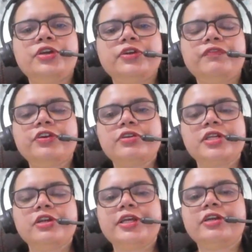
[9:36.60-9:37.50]
If you
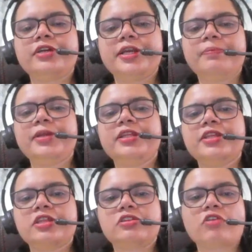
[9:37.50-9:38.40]
look deeply in
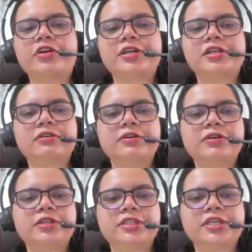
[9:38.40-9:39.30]
the
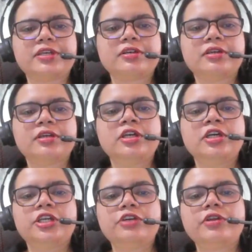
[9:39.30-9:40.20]
historical thing,
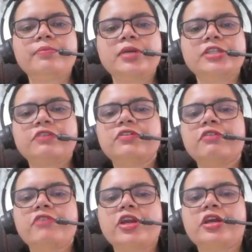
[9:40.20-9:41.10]
during much of the
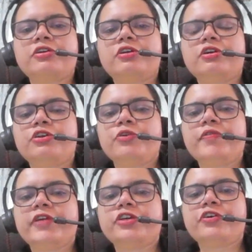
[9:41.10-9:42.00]
Queen
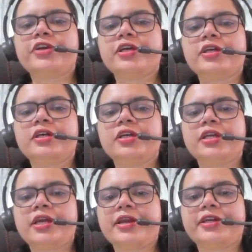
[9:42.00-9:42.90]
Victoria
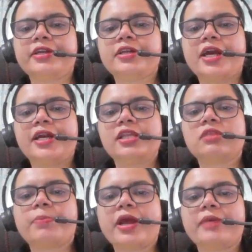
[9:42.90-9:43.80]
reign,
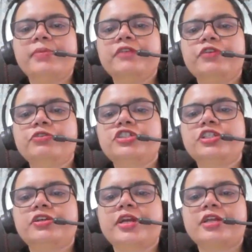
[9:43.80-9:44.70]
adults primarily viewed
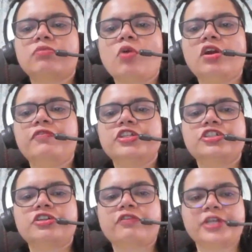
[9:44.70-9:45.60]
children as small
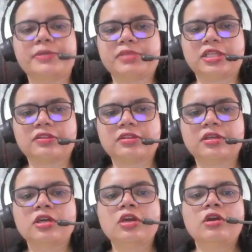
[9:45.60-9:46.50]
version of themselves,
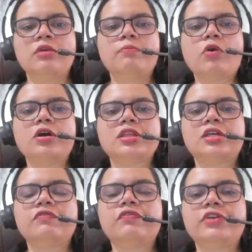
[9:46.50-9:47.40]
born
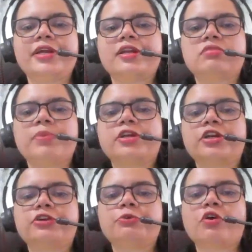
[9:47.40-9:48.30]
sinful and
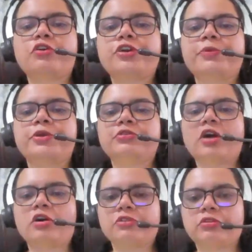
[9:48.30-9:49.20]
expected to contribute to
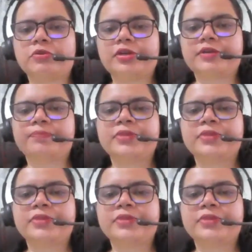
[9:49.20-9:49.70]
the household.